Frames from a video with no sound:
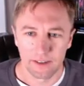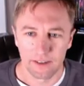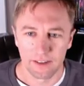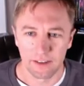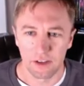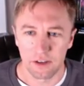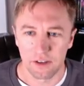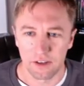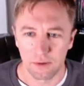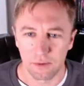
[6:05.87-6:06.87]
See,
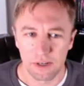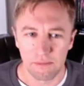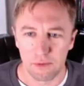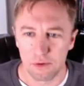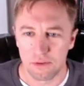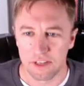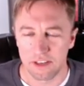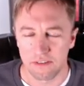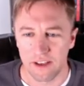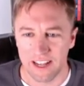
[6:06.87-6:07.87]
so when it moves this
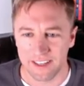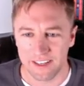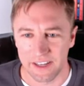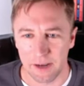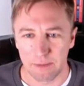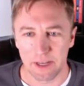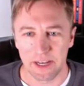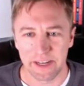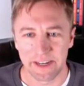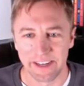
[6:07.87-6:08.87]
fast to the upside,